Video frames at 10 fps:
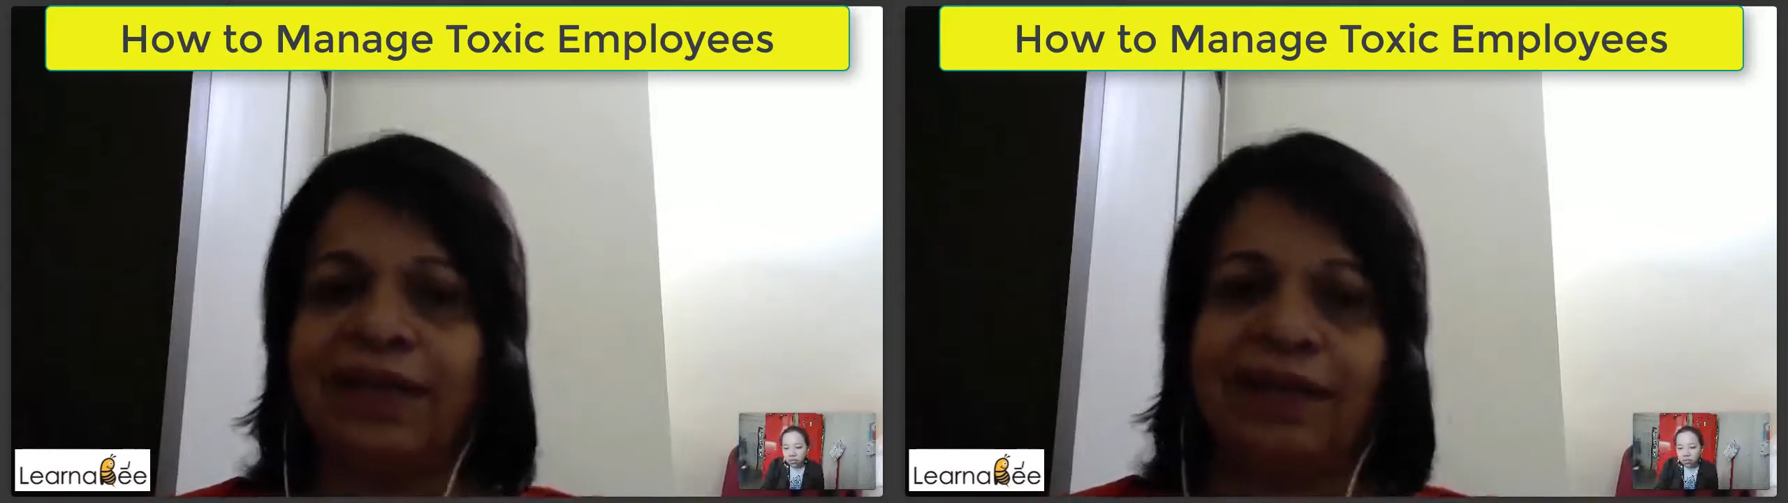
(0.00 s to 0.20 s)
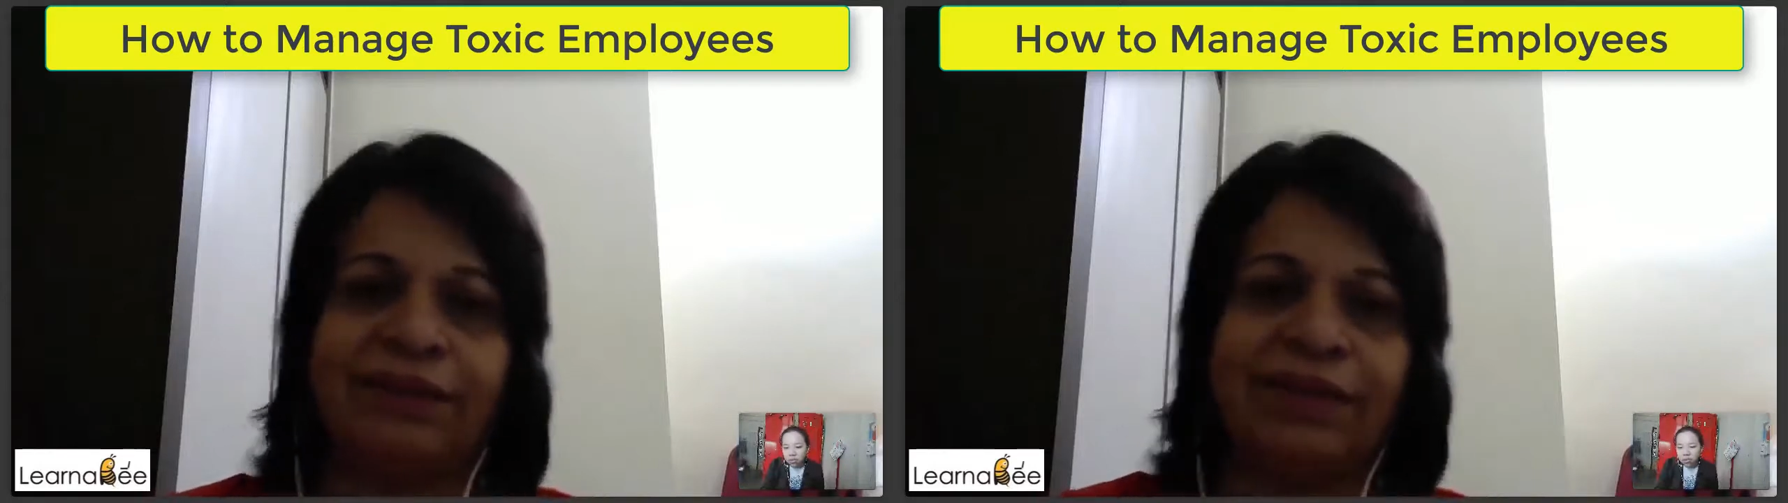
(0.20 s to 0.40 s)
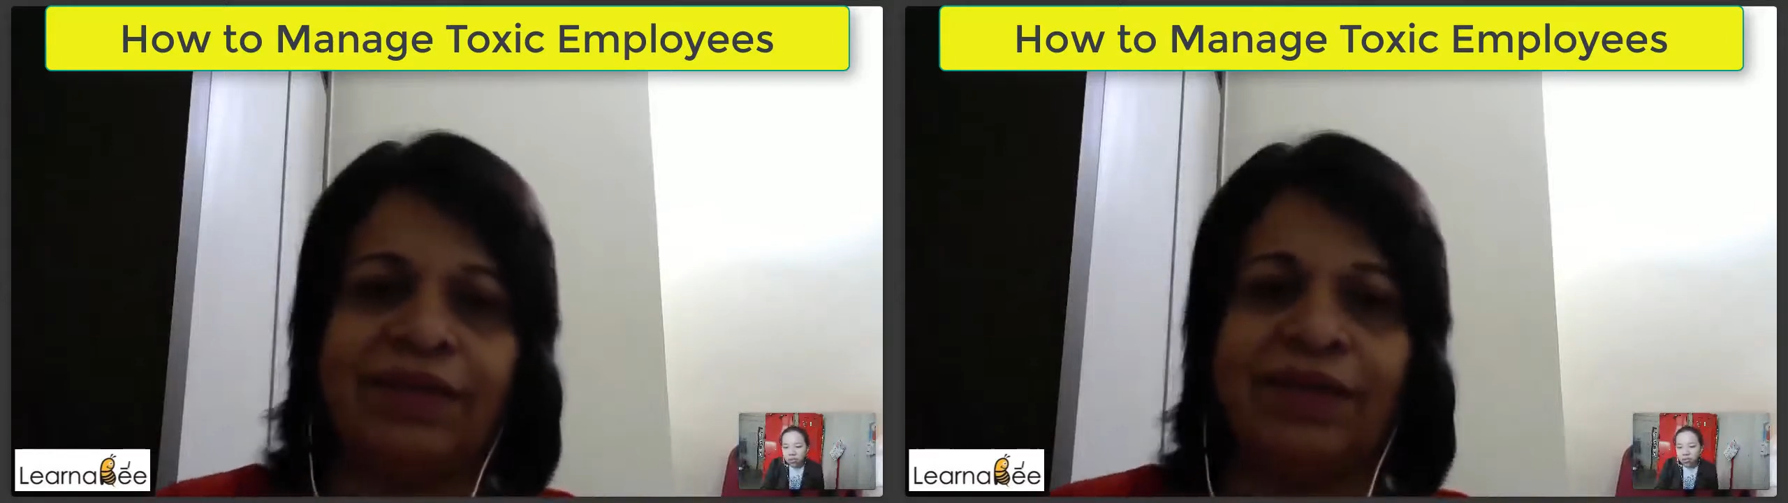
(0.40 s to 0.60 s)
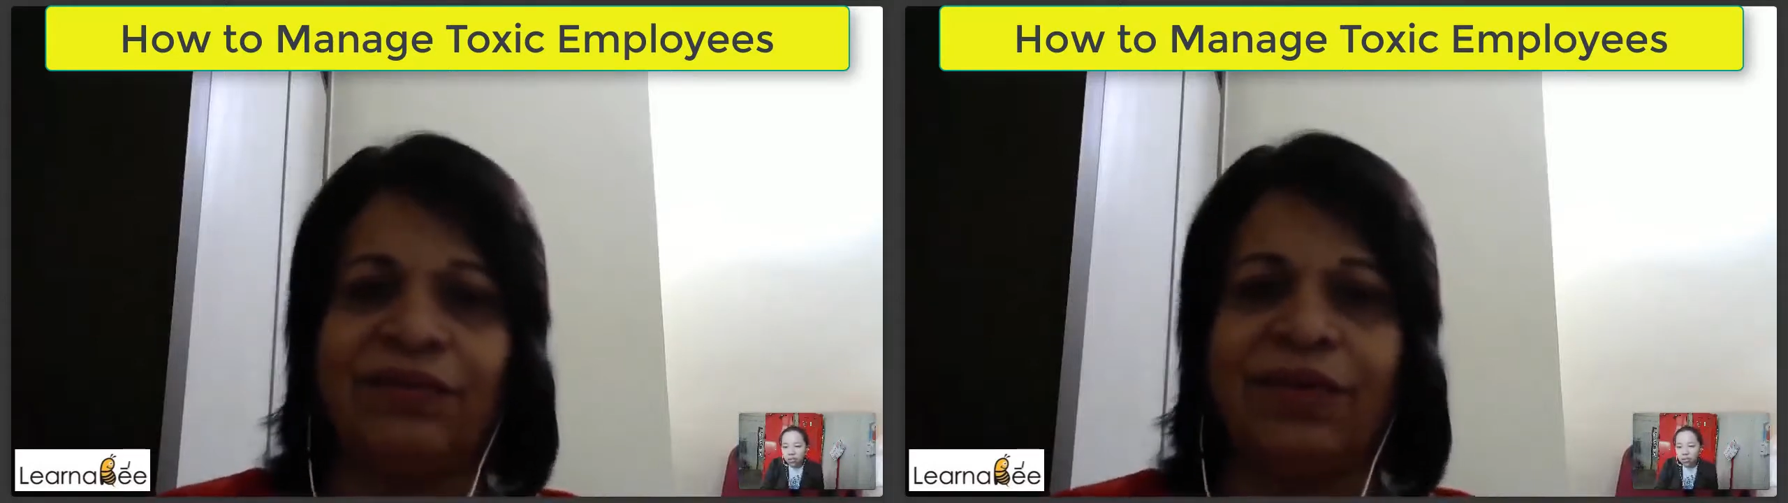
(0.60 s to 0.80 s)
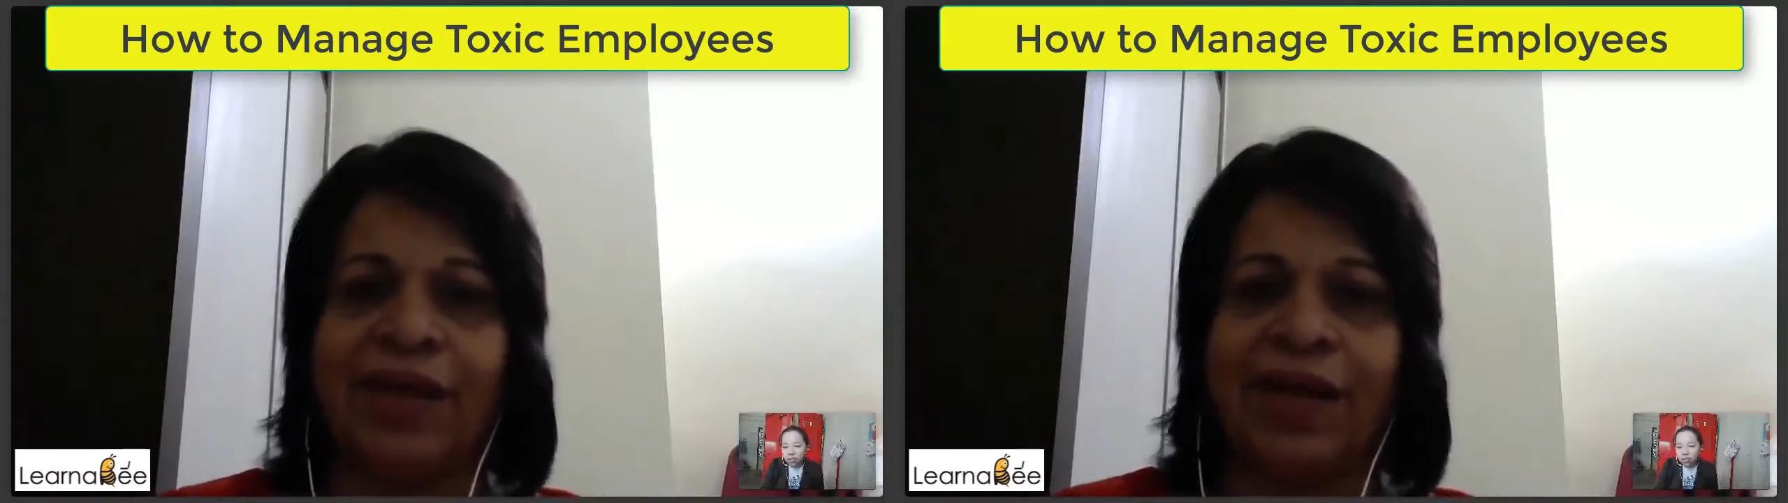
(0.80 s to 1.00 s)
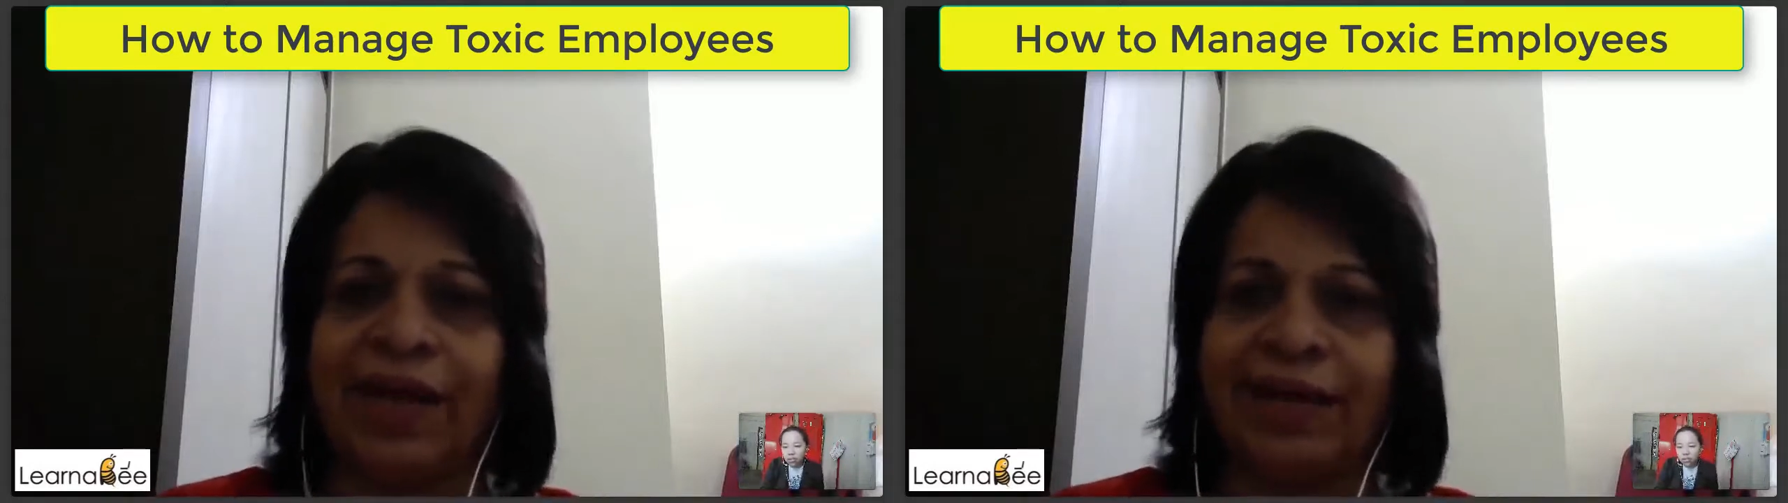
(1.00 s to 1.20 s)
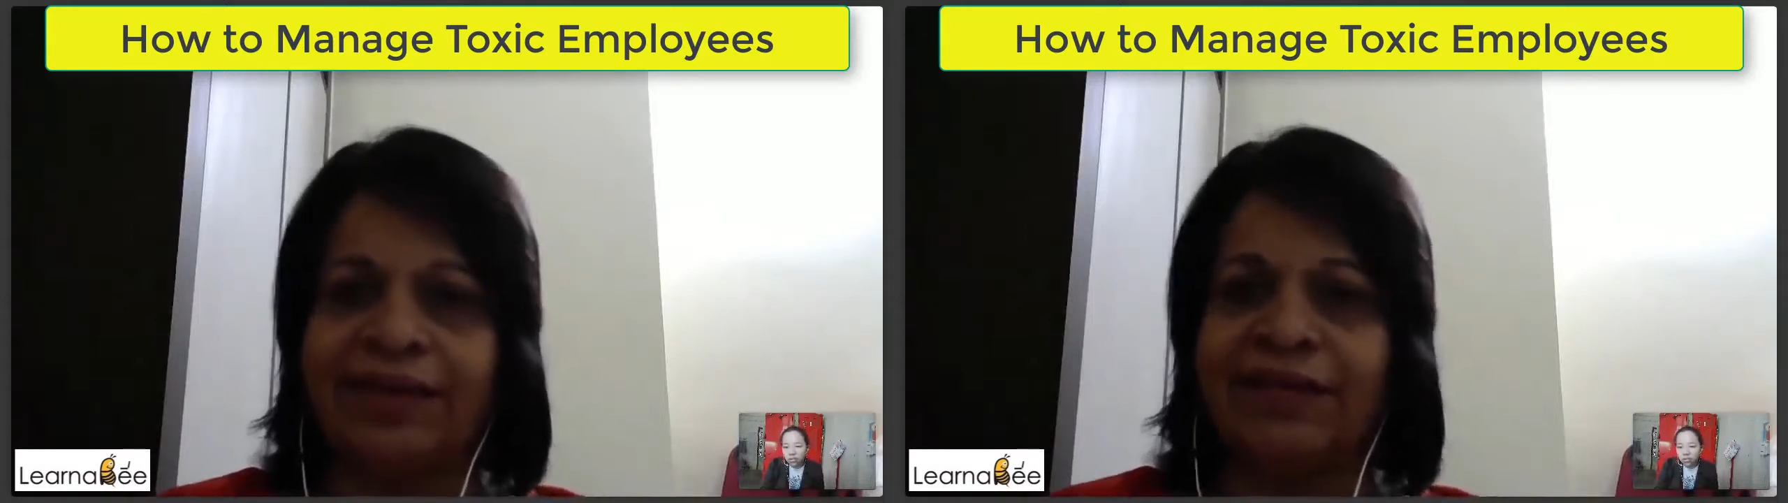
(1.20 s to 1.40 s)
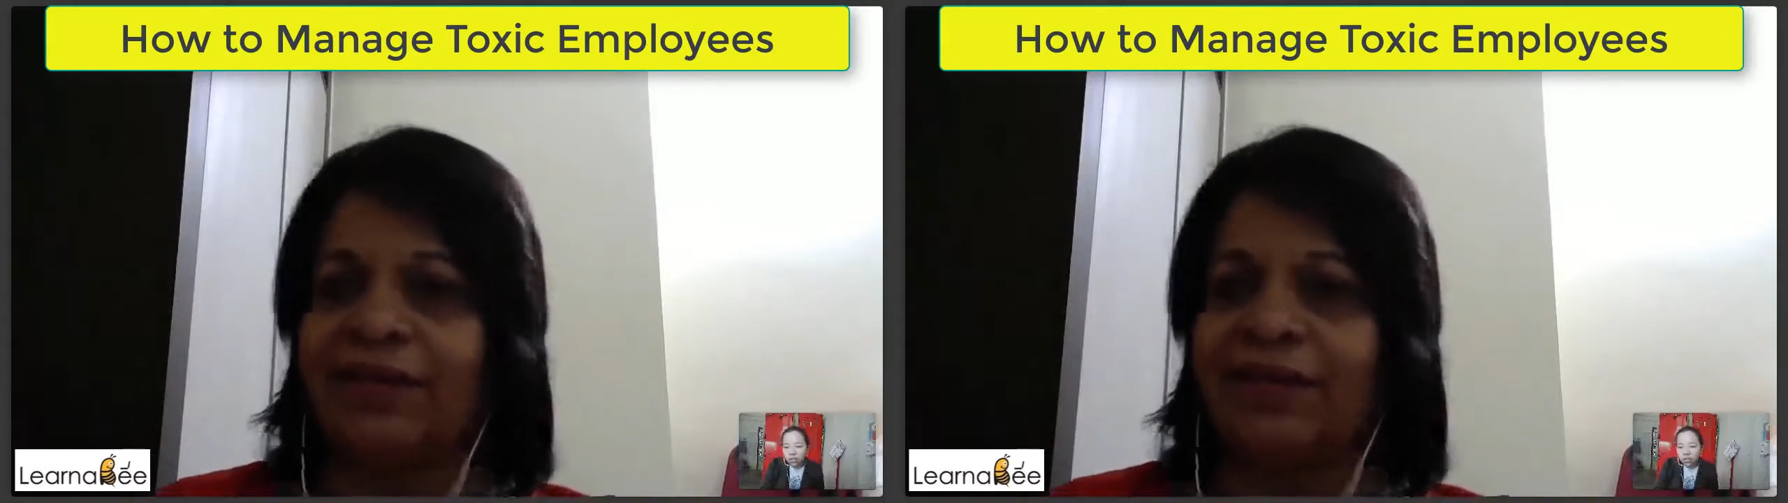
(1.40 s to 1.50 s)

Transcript: level, if you're a head